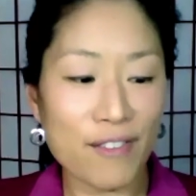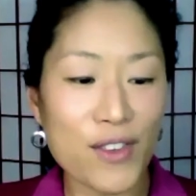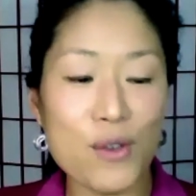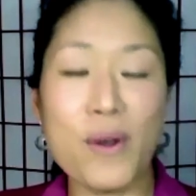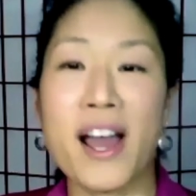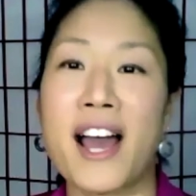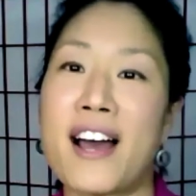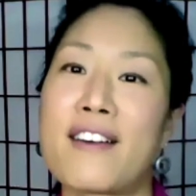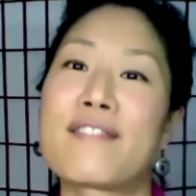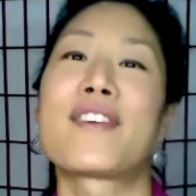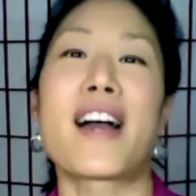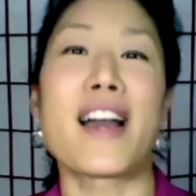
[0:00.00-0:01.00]
if you
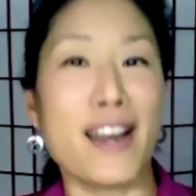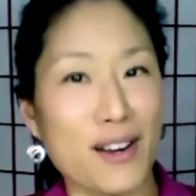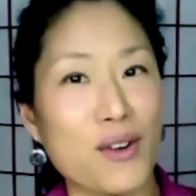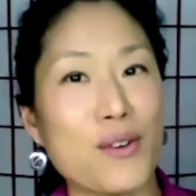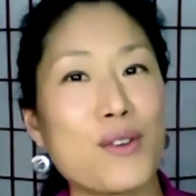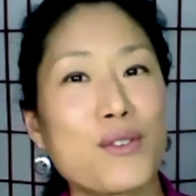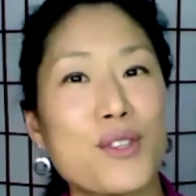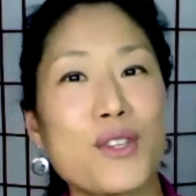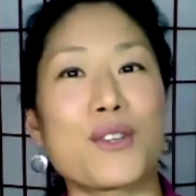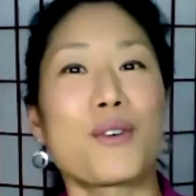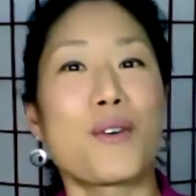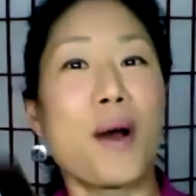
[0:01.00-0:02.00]
have, and I know you
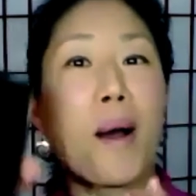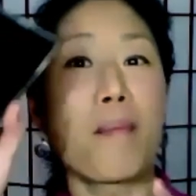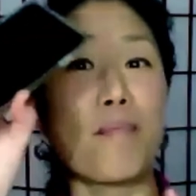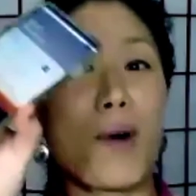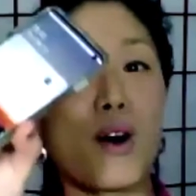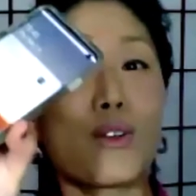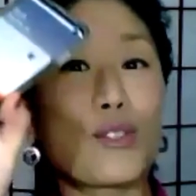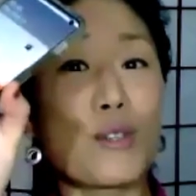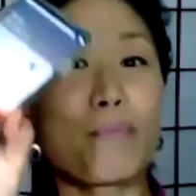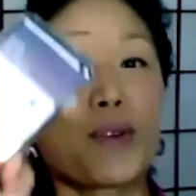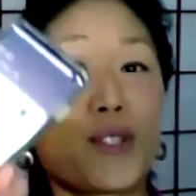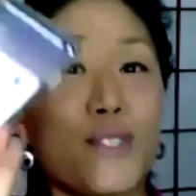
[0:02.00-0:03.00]
do,
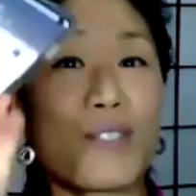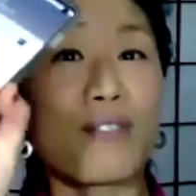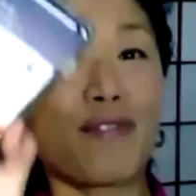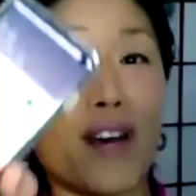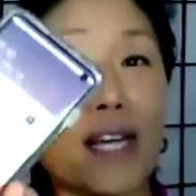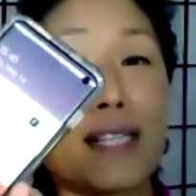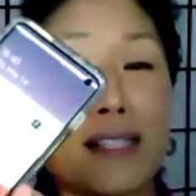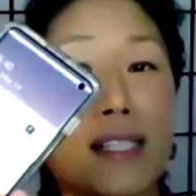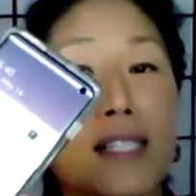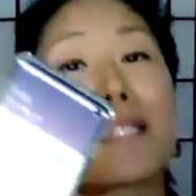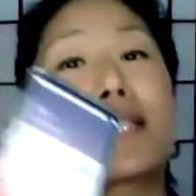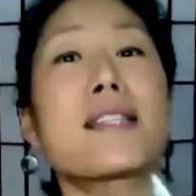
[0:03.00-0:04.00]
multiple
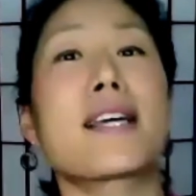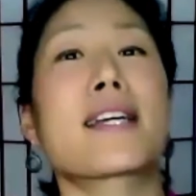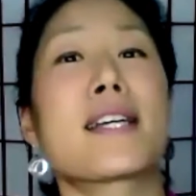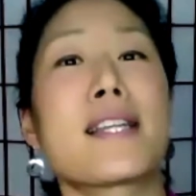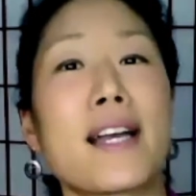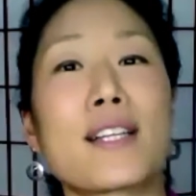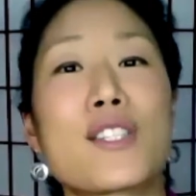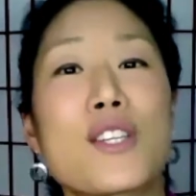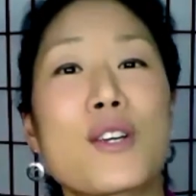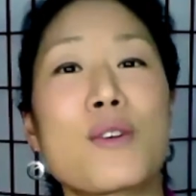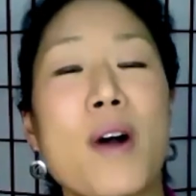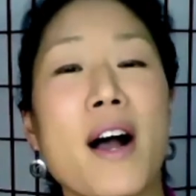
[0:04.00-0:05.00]
devices that connect
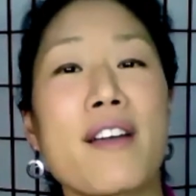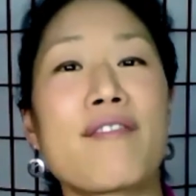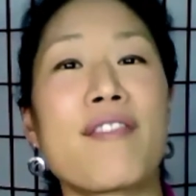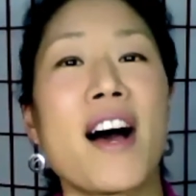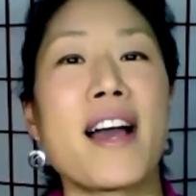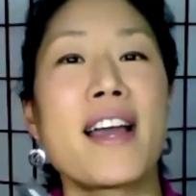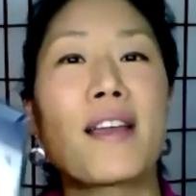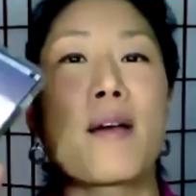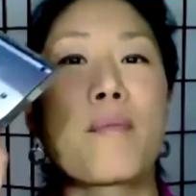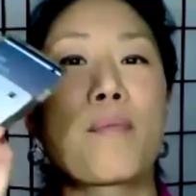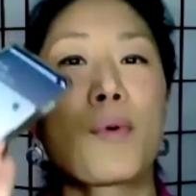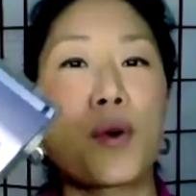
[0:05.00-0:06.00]
to your Wi-Fi,
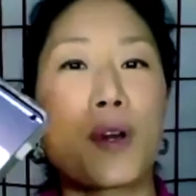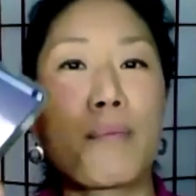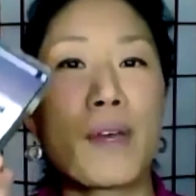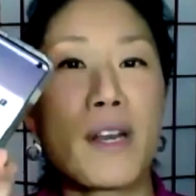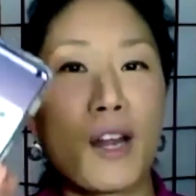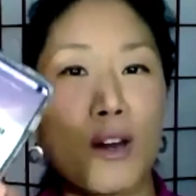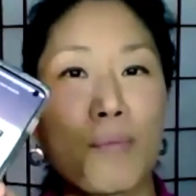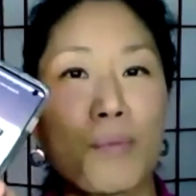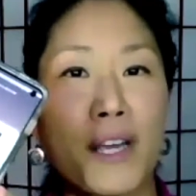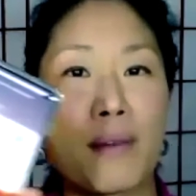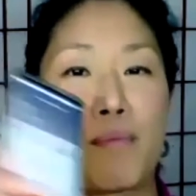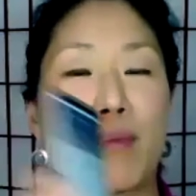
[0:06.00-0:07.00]
put them in
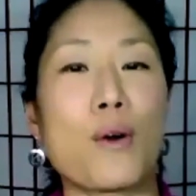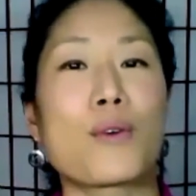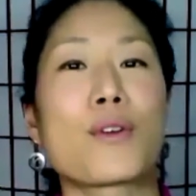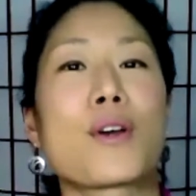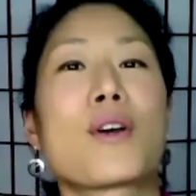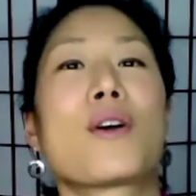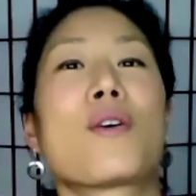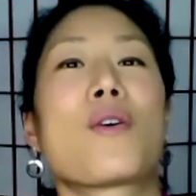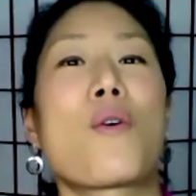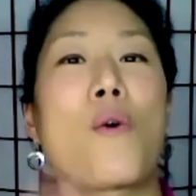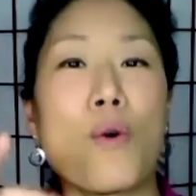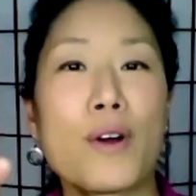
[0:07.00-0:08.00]
airplane mode
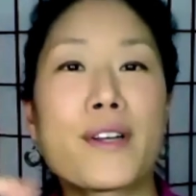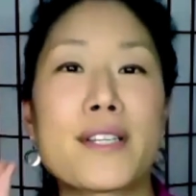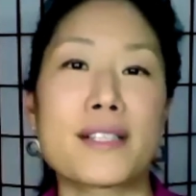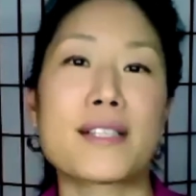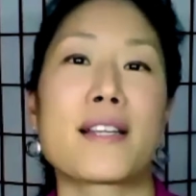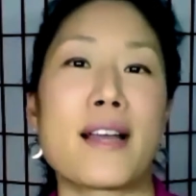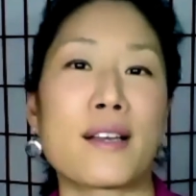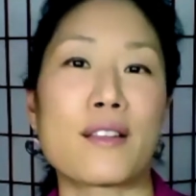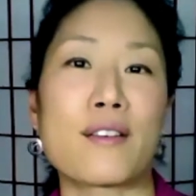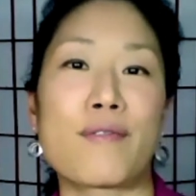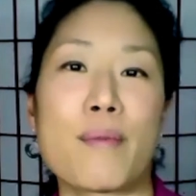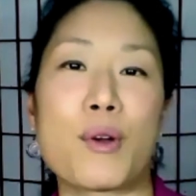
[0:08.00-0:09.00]
or
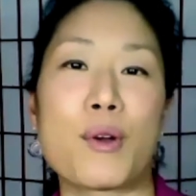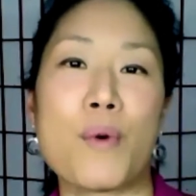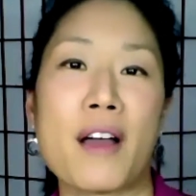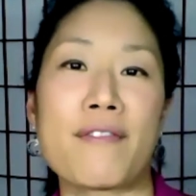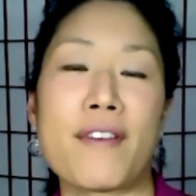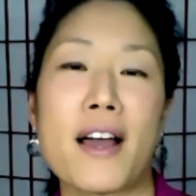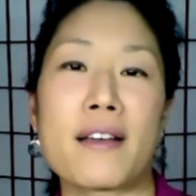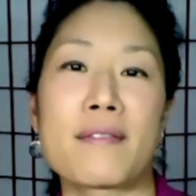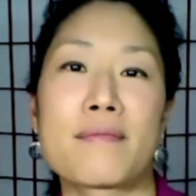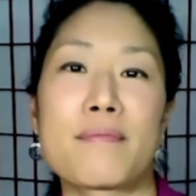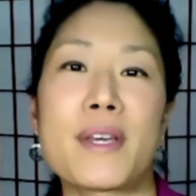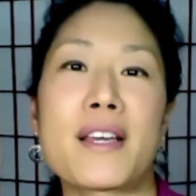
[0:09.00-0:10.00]
disconnect them from your
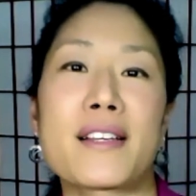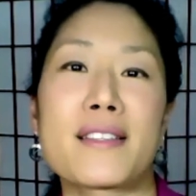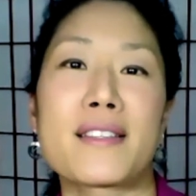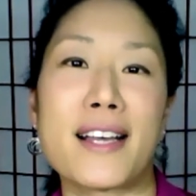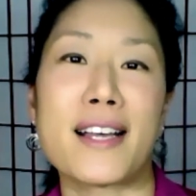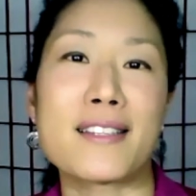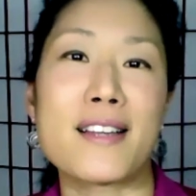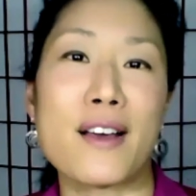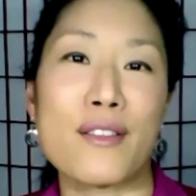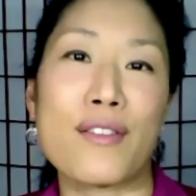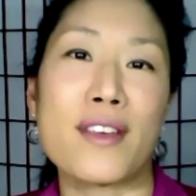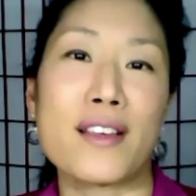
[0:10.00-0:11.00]
Wi-Fi, because that's
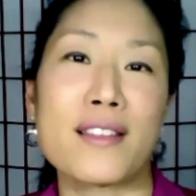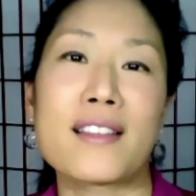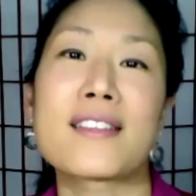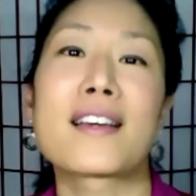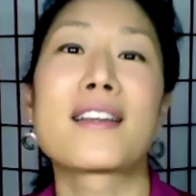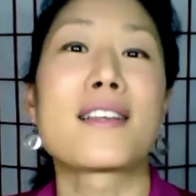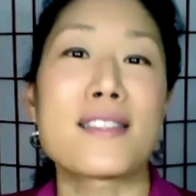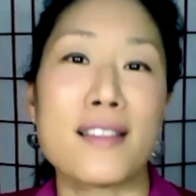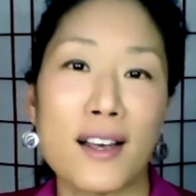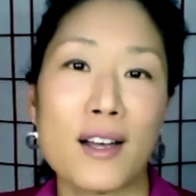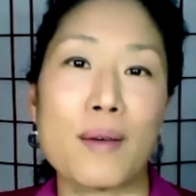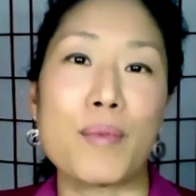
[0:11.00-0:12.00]
another thing that's going to
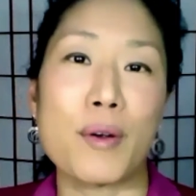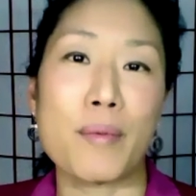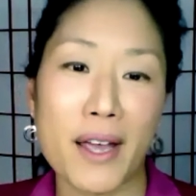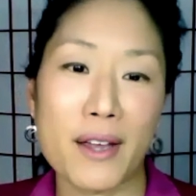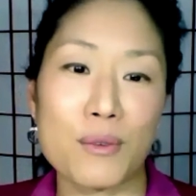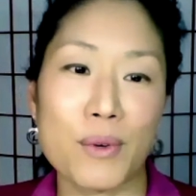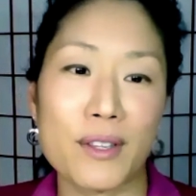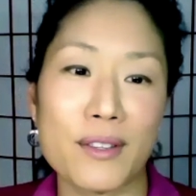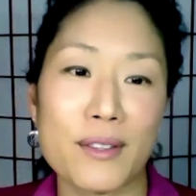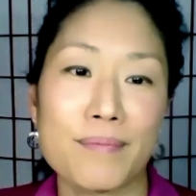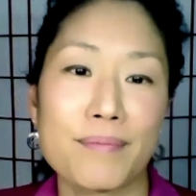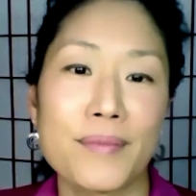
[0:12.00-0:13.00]
suck up your bandwidth.